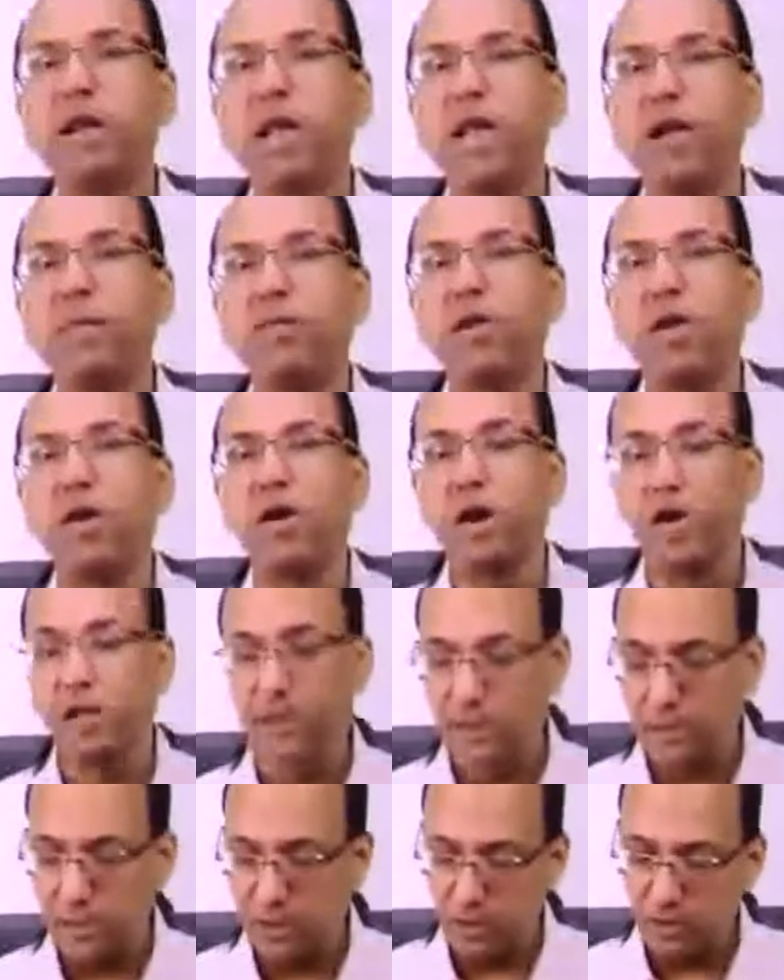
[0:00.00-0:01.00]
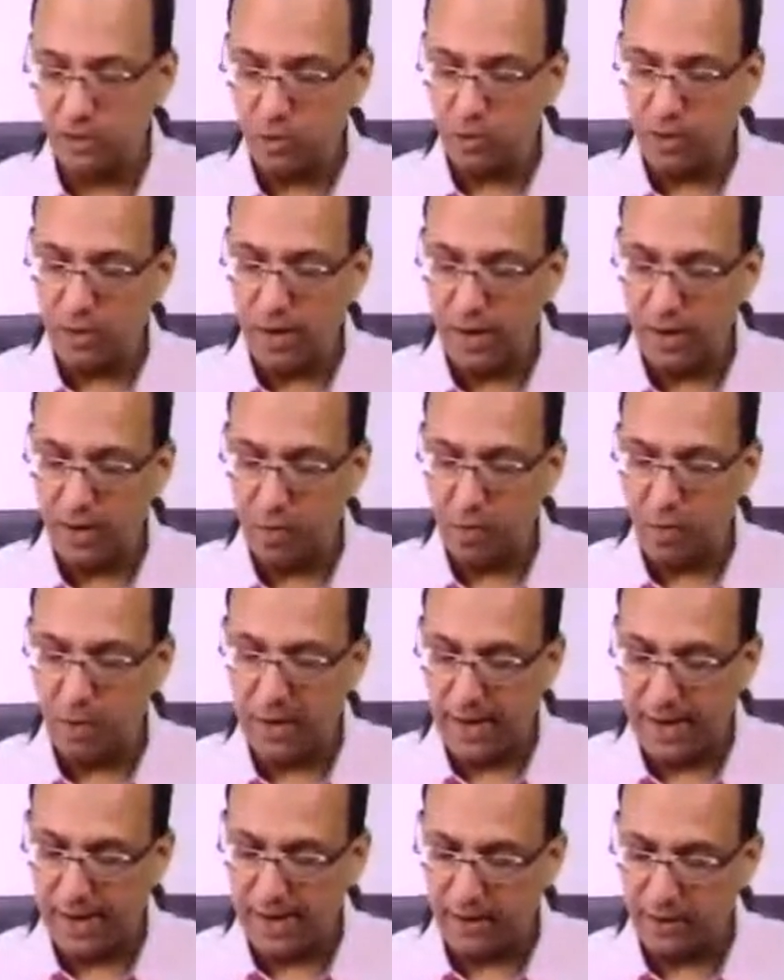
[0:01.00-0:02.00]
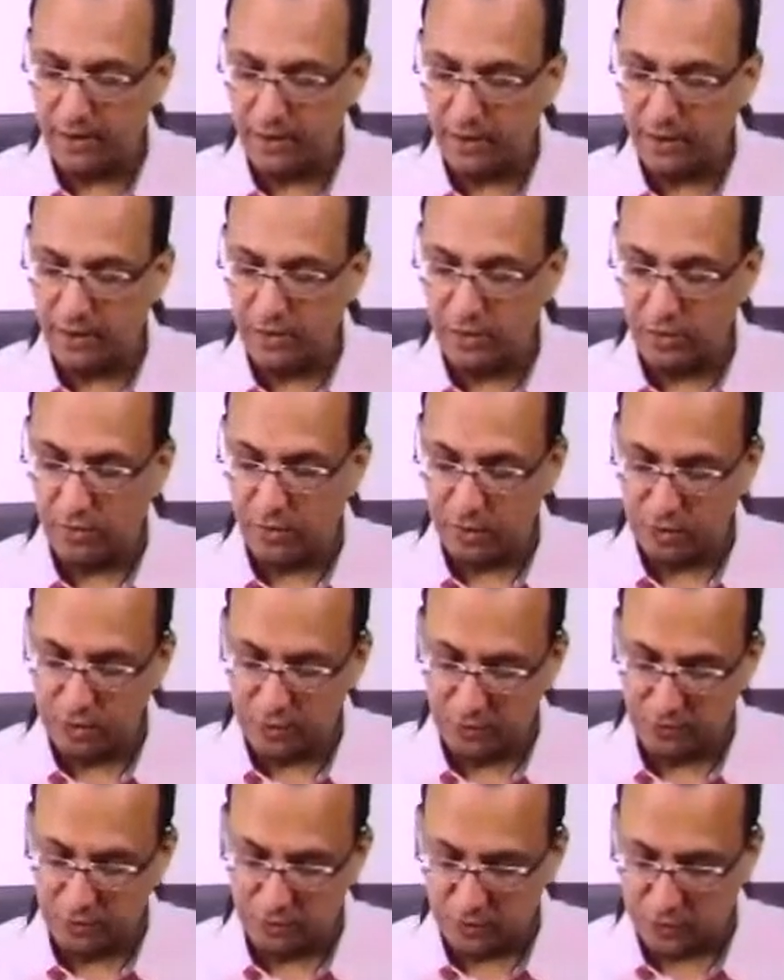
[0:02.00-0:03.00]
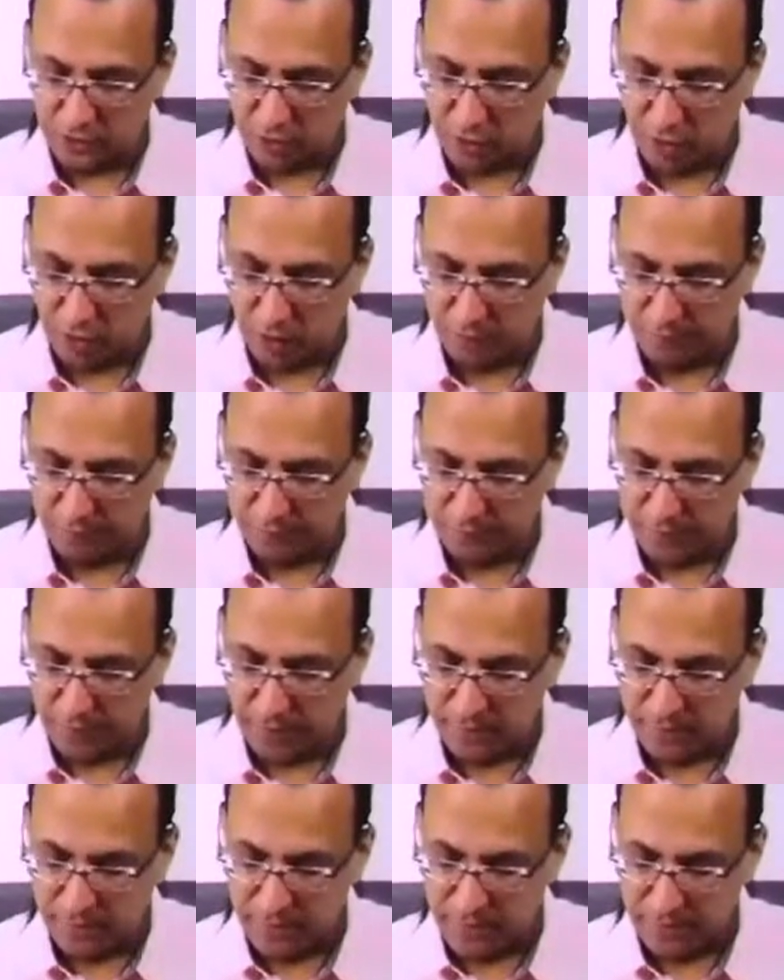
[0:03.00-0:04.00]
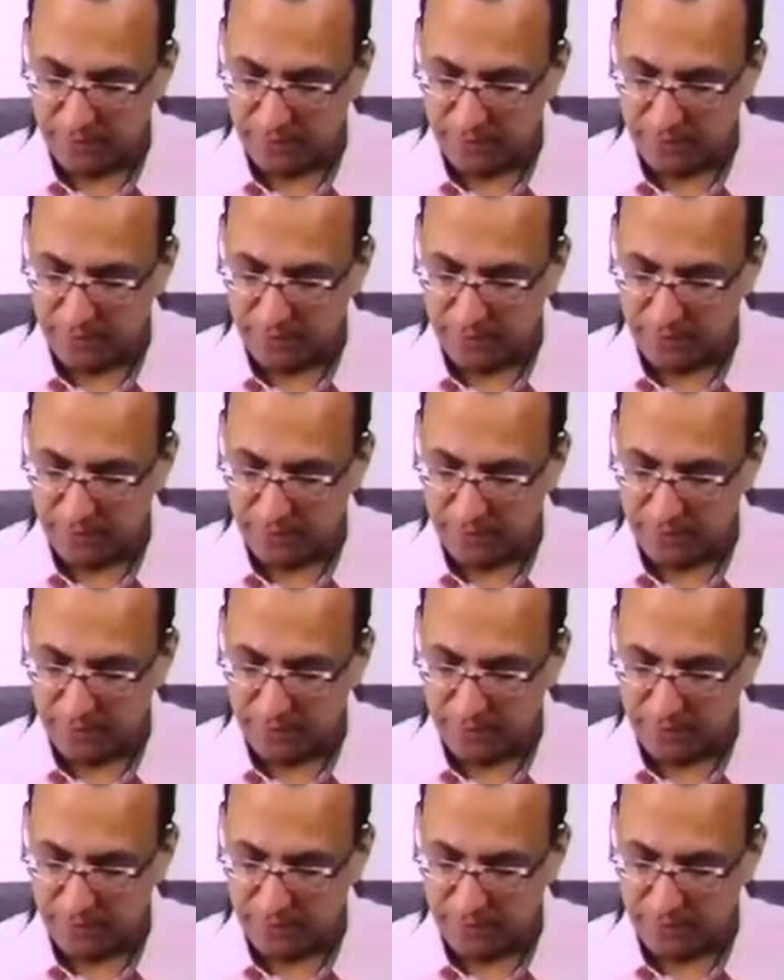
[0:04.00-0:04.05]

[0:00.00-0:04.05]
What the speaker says: oblongata you have one anterior structure which is called pyramid.